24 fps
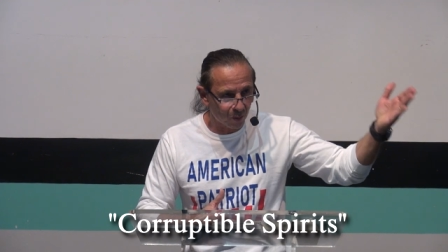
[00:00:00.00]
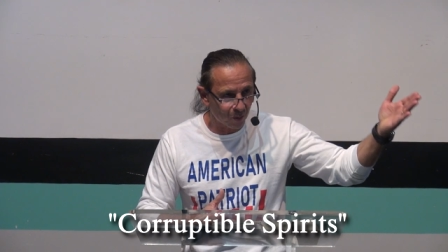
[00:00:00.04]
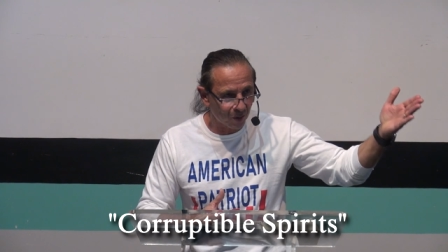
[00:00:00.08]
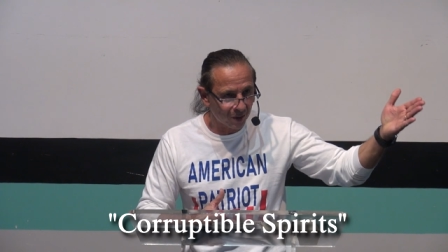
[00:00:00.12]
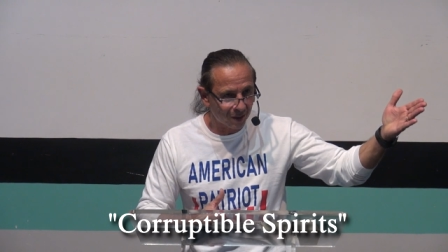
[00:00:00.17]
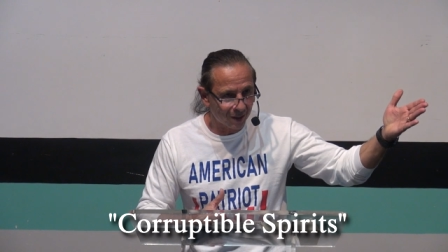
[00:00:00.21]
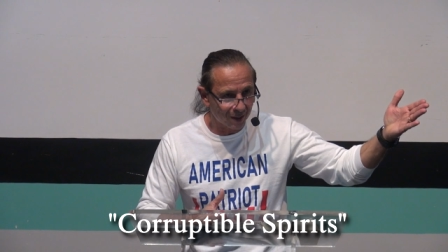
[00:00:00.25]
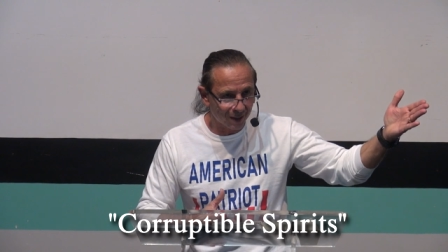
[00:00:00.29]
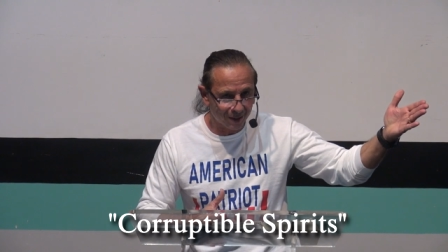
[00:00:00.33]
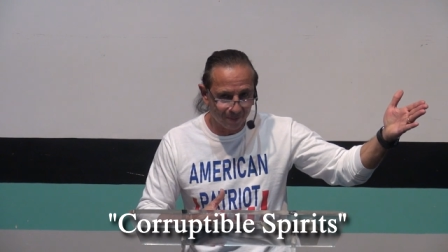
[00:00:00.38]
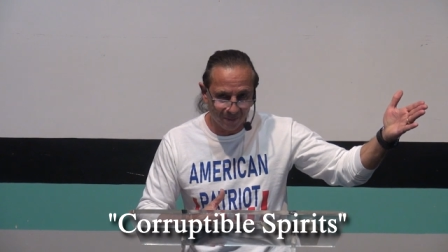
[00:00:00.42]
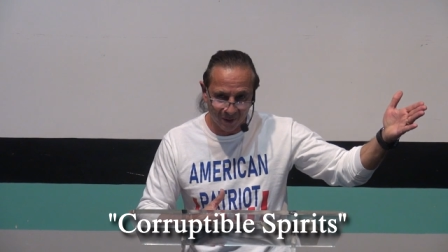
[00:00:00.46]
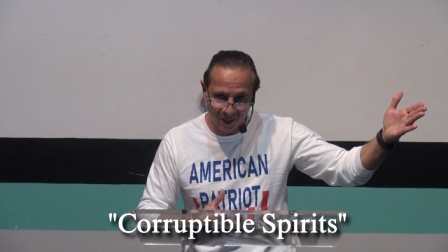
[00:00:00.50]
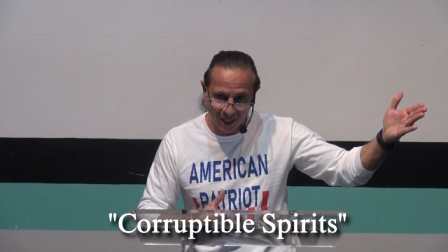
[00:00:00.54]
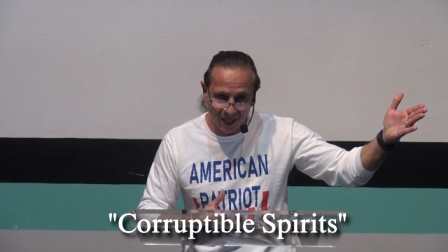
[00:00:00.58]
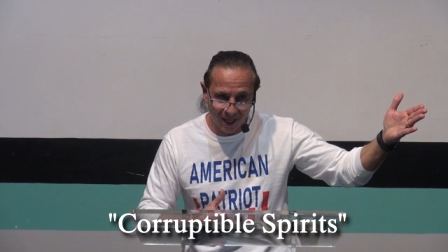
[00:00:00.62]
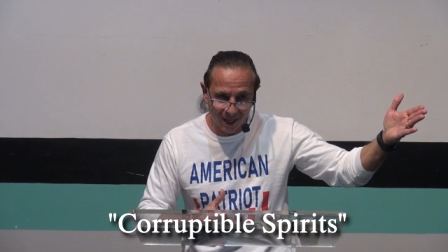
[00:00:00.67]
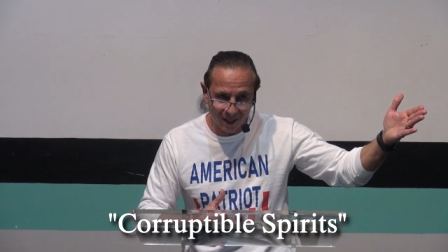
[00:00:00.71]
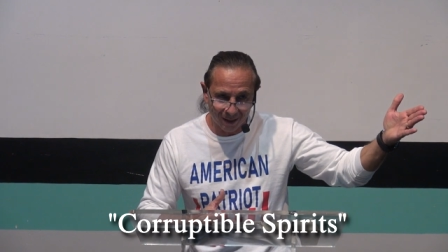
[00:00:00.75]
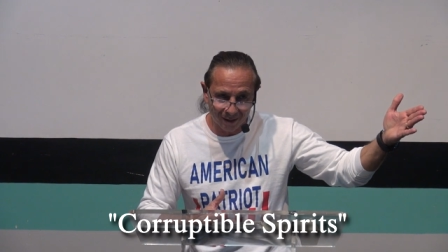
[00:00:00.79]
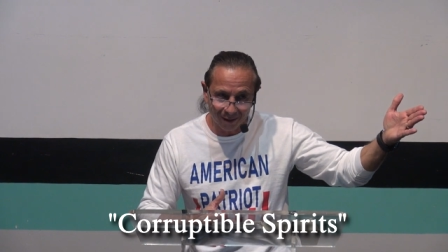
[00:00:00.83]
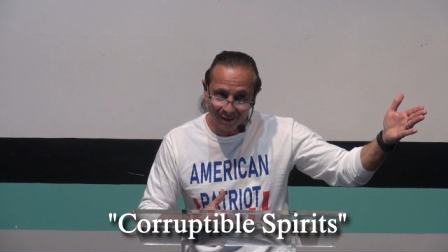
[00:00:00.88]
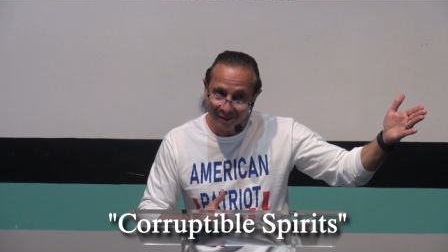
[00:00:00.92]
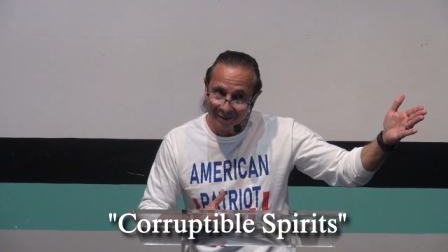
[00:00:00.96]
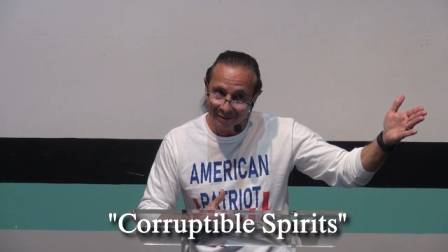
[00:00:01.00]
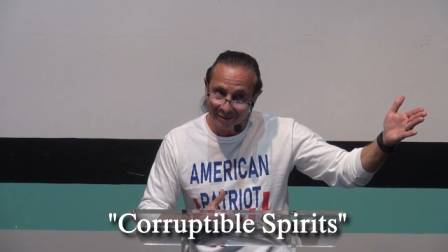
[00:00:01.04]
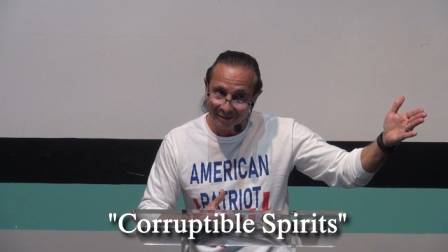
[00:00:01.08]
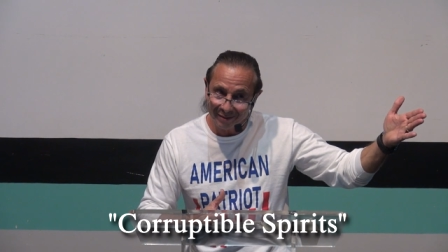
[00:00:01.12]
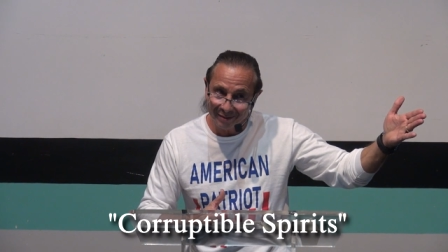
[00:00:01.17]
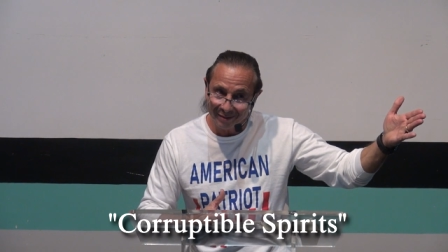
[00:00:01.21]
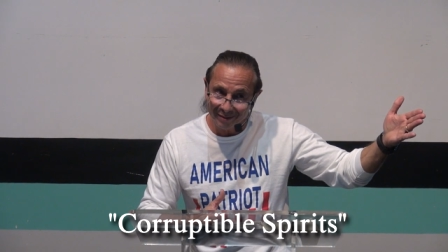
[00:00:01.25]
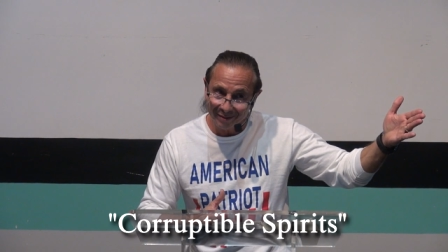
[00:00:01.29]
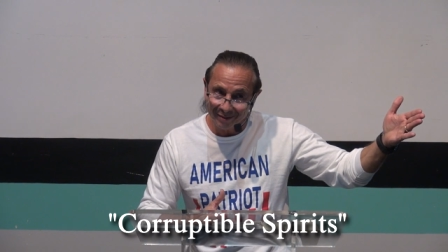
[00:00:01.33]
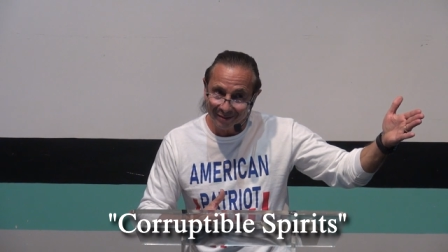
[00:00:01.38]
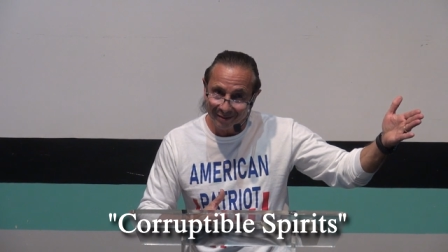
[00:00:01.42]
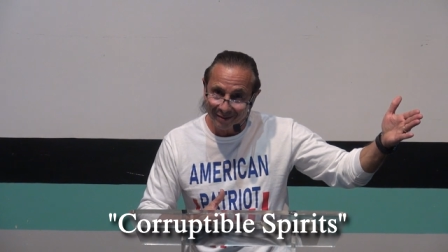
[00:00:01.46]
with the plan,
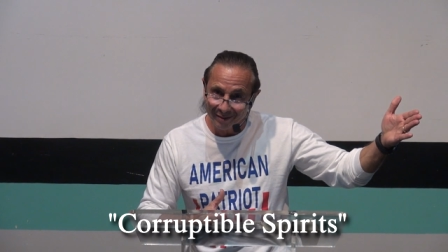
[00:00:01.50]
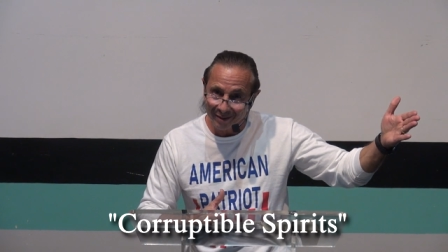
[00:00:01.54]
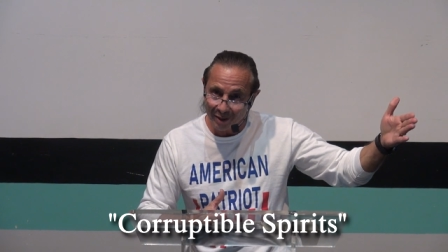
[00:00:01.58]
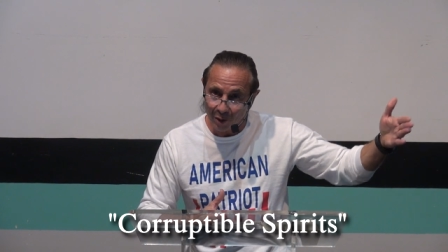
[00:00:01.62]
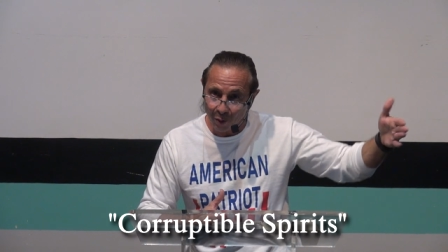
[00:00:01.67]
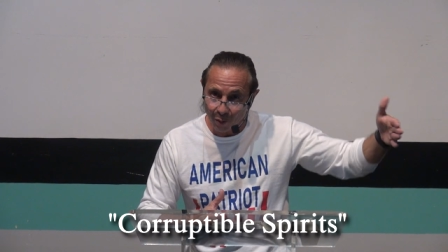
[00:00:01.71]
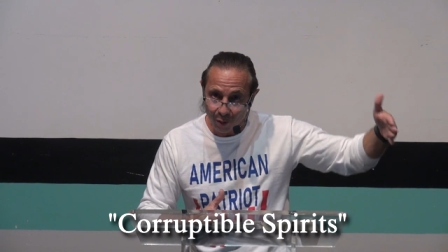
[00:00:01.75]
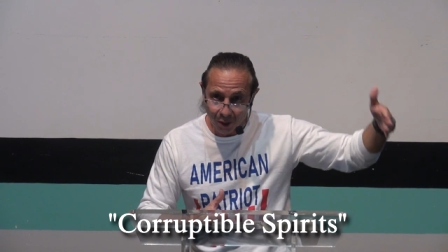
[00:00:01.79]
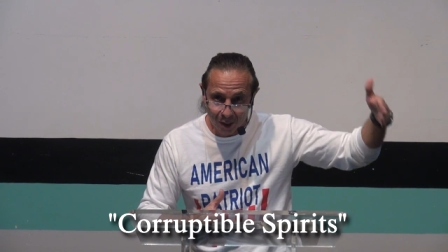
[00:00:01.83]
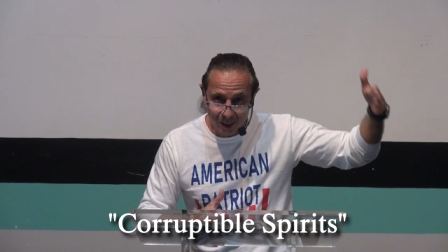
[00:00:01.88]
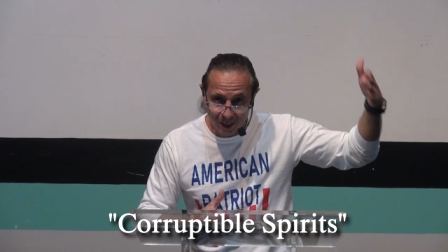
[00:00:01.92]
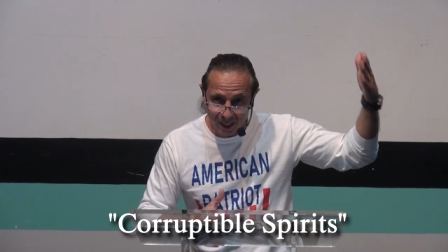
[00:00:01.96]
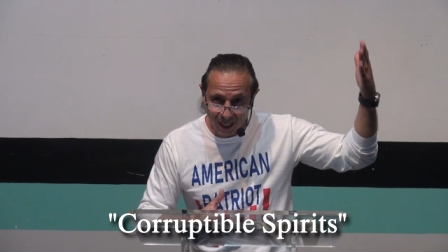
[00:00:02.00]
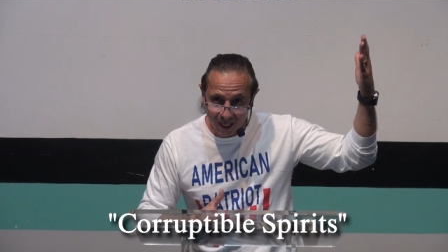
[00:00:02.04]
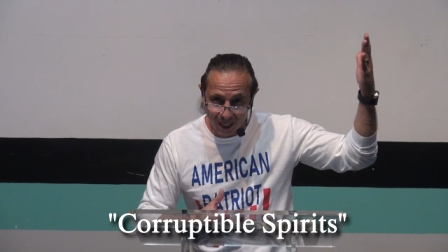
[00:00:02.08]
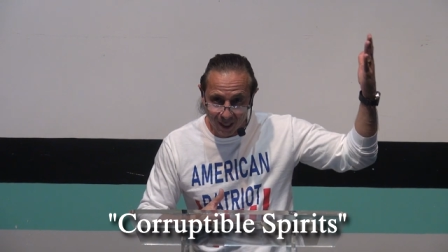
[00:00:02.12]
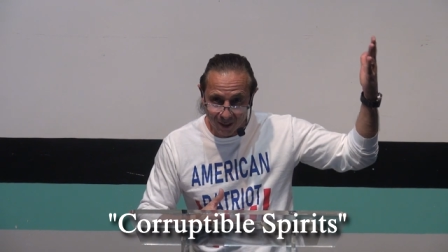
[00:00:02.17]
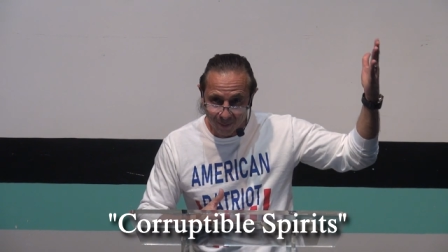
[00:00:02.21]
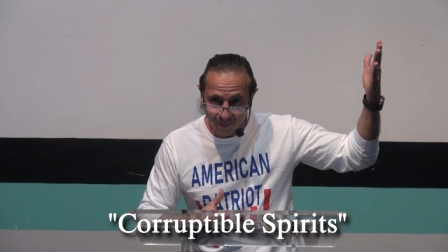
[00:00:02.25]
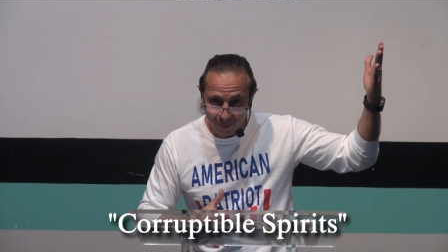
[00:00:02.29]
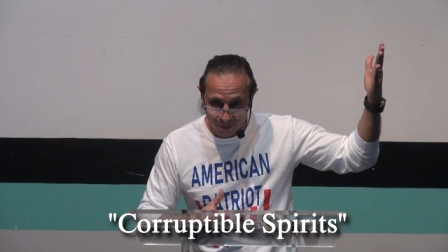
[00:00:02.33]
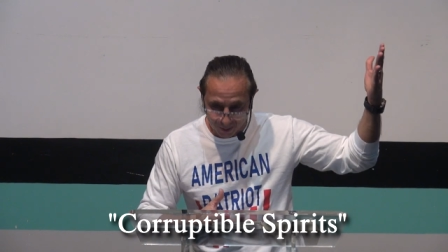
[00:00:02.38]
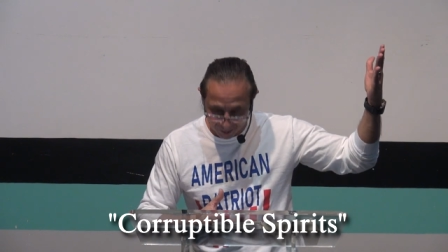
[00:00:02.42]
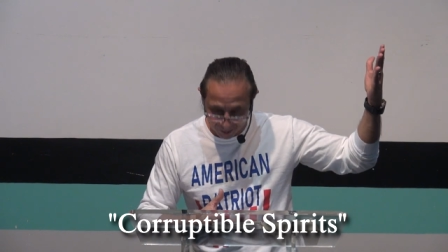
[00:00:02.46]
no escape.